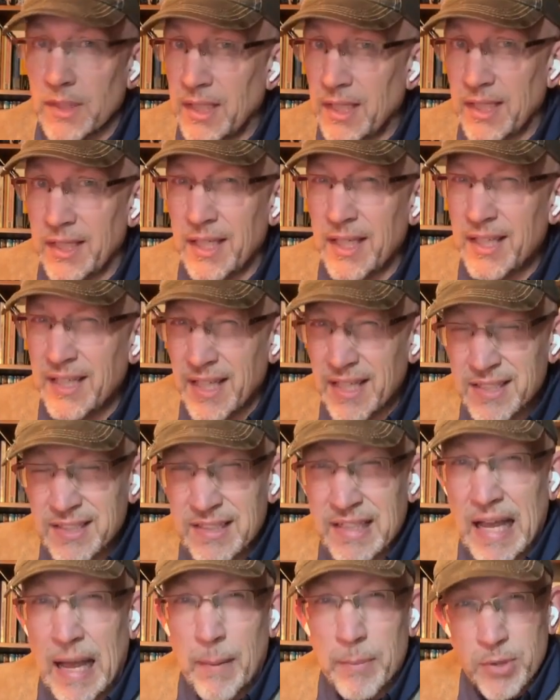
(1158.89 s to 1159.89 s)
Again, that's
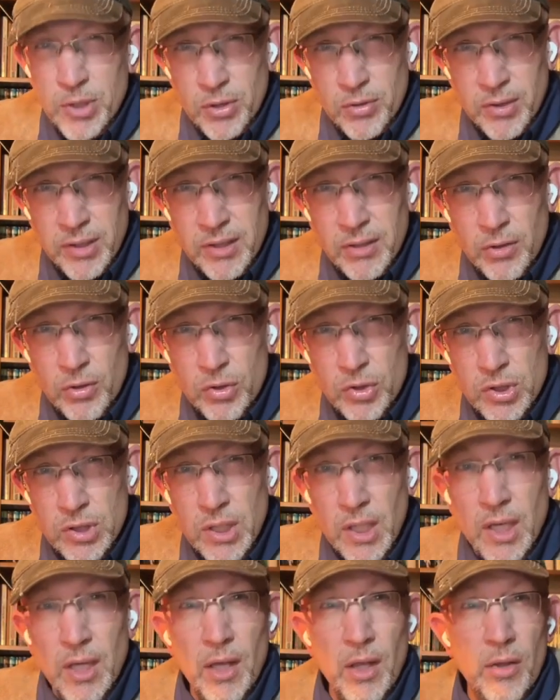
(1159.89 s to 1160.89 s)
capturing
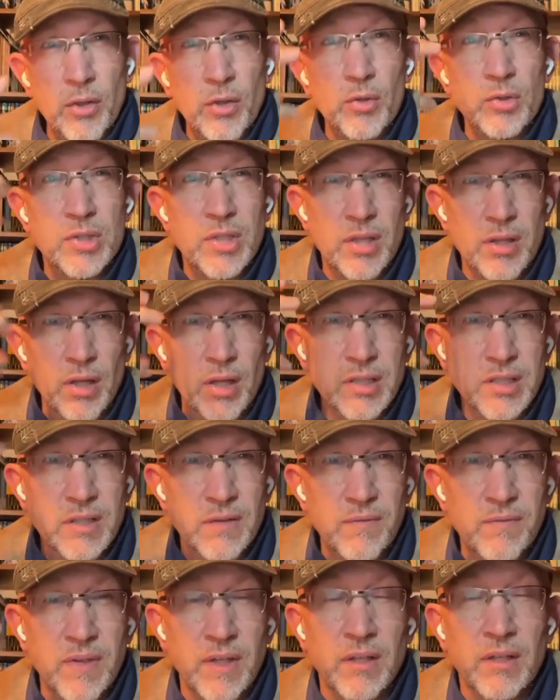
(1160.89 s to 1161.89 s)
those thoughts
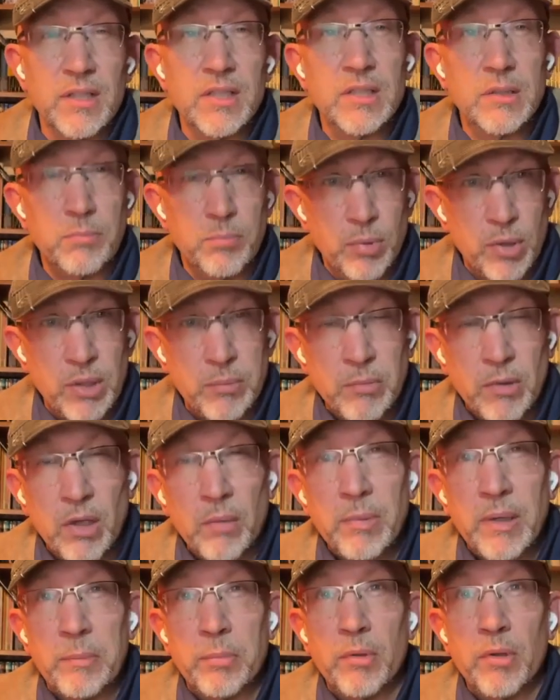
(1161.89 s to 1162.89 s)
and feelings and put them on
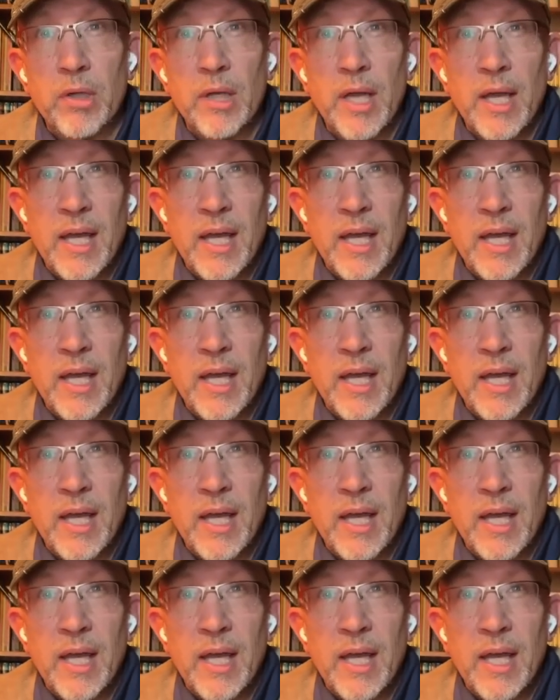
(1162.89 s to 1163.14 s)
paper.